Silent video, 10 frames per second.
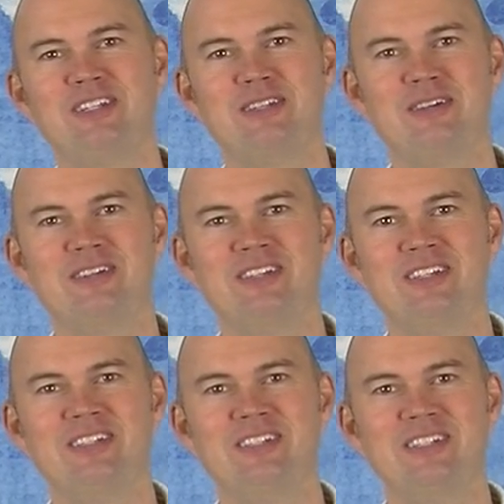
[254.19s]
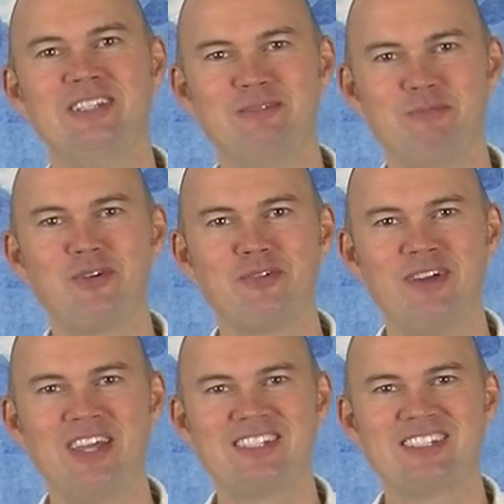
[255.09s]
in the book of
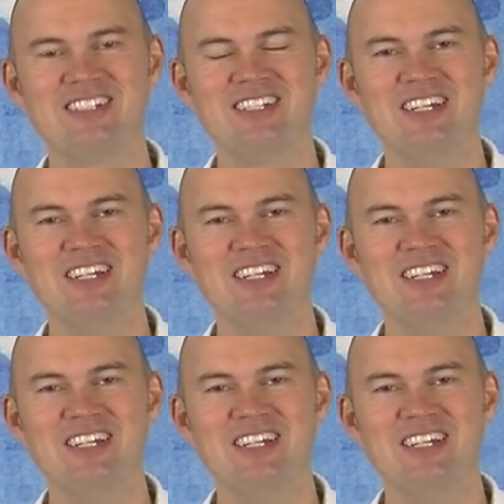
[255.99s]
Acts.